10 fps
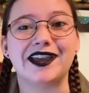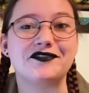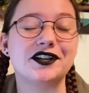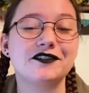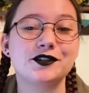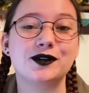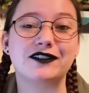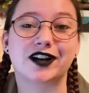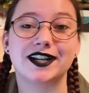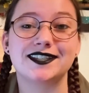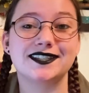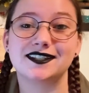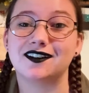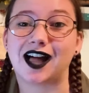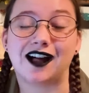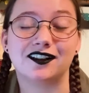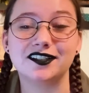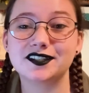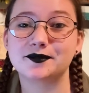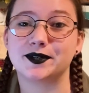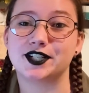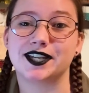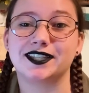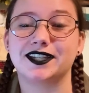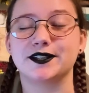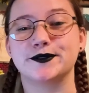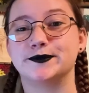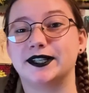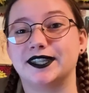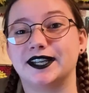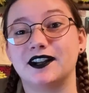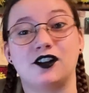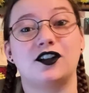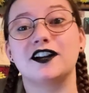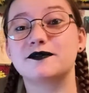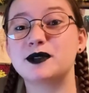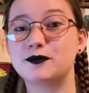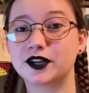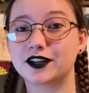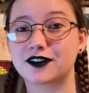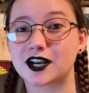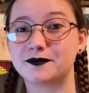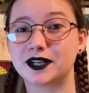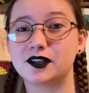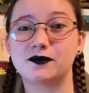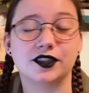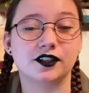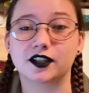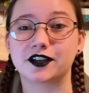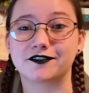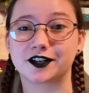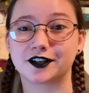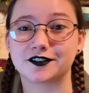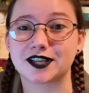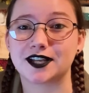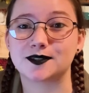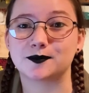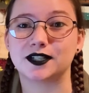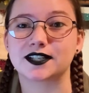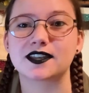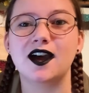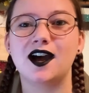If any of you have read Still Alice, which I think is one that a lot of people get recommended when they're looking for neuroscience books,